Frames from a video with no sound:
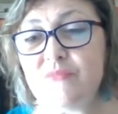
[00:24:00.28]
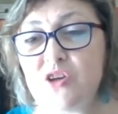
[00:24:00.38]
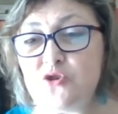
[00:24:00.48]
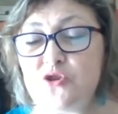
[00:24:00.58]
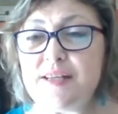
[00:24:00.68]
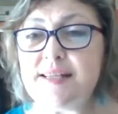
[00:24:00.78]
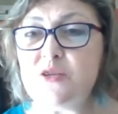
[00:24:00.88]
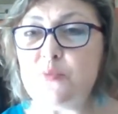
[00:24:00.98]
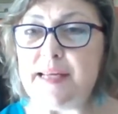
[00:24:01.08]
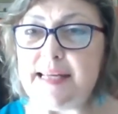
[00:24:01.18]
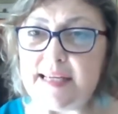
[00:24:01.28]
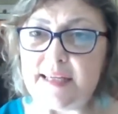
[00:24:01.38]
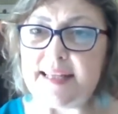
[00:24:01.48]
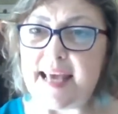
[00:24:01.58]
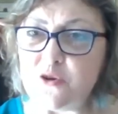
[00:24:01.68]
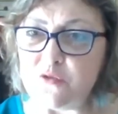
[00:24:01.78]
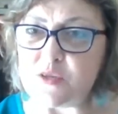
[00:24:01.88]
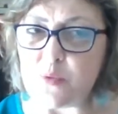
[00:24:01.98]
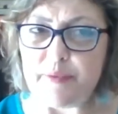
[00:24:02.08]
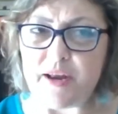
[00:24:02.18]
So just as we near the end of
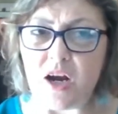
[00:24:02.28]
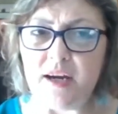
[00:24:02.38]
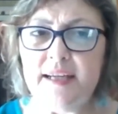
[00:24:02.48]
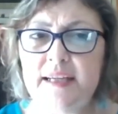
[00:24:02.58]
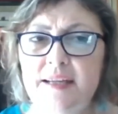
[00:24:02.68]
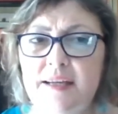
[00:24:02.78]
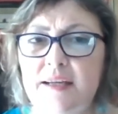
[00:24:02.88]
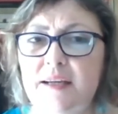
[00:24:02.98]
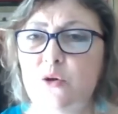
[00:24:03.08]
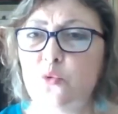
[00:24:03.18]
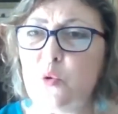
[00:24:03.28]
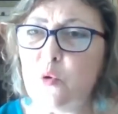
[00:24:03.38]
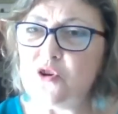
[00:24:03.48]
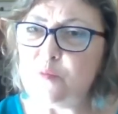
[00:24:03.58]
this webinar, we want to